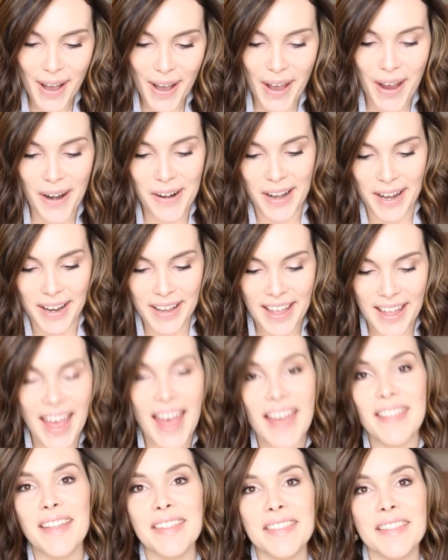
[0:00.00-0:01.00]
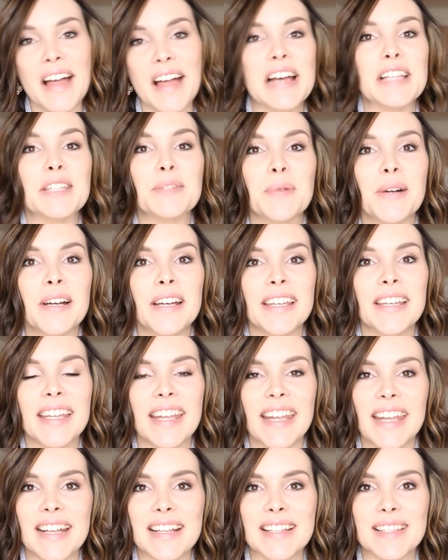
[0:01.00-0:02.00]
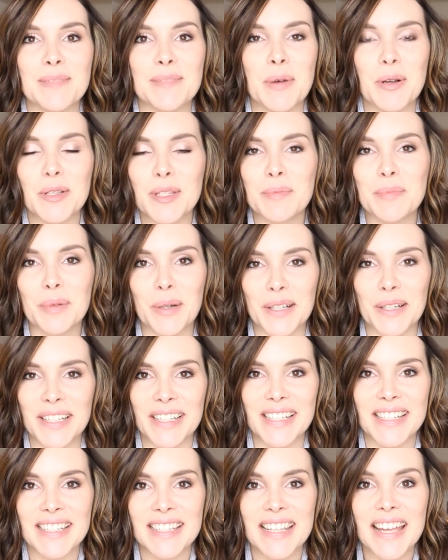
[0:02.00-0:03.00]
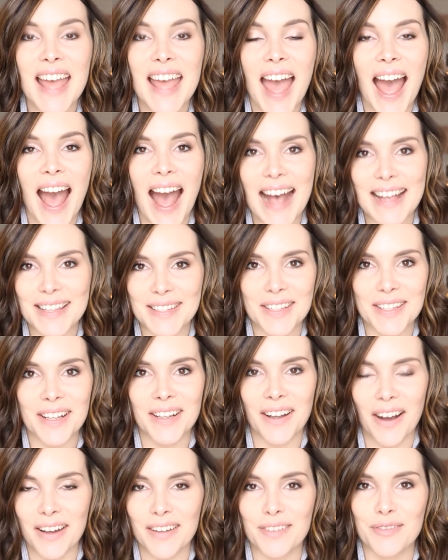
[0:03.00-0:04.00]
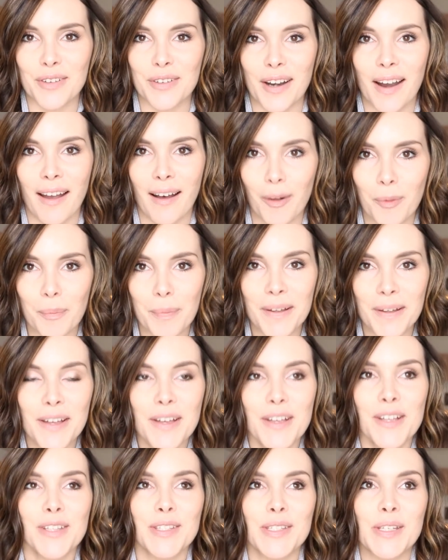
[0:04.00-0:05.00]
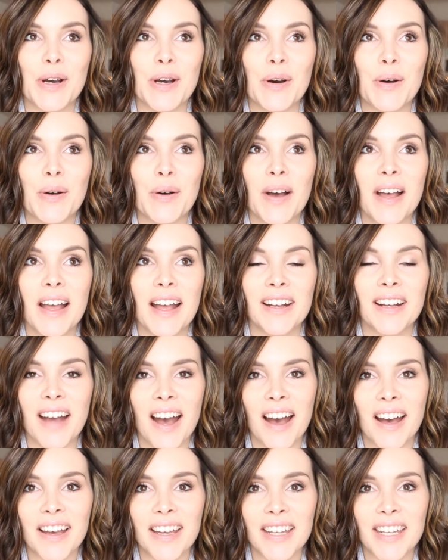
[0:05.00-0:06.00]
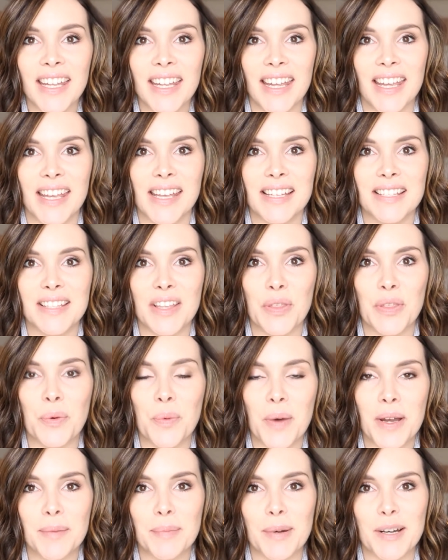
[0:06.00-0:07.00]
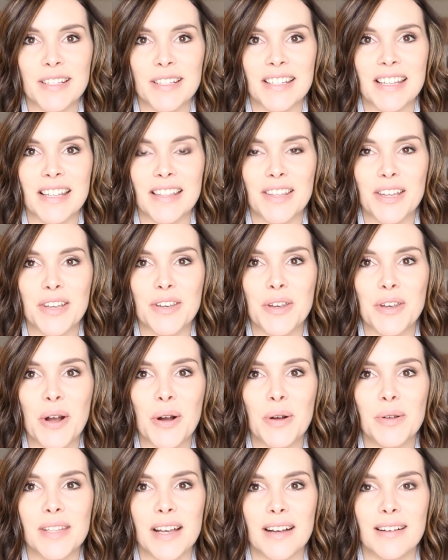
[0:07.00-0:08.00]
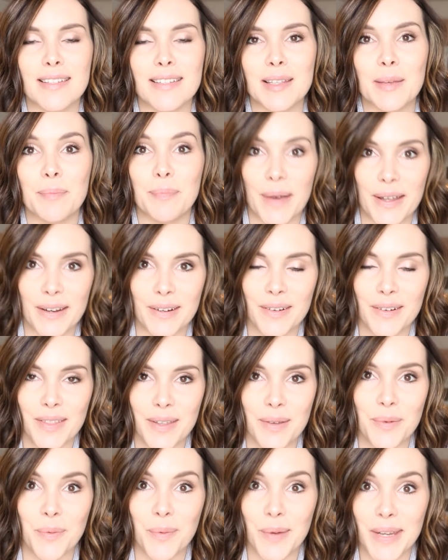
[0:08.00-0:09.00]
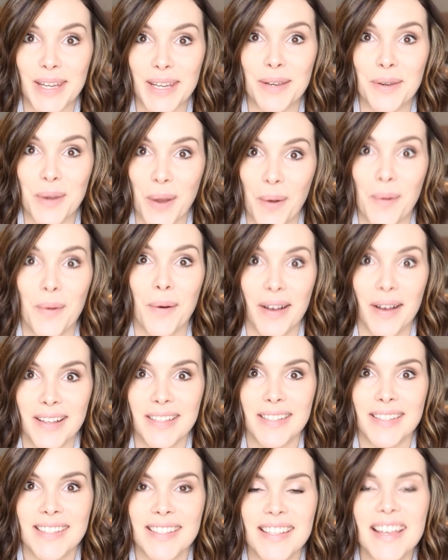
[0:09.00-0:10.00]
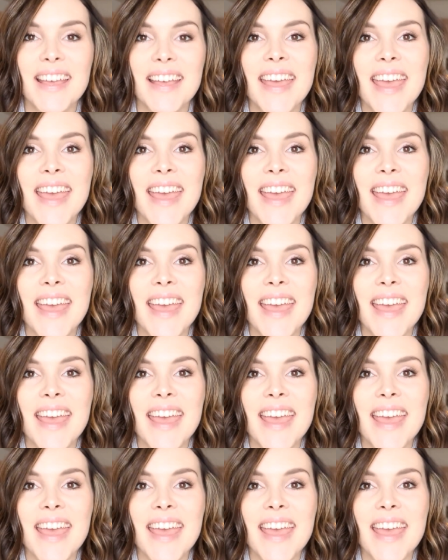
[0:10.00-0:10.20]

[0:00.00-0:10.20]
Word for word: All right, and then the last one is the most important, ask God for help. So God is the one person that knows us better than we know us.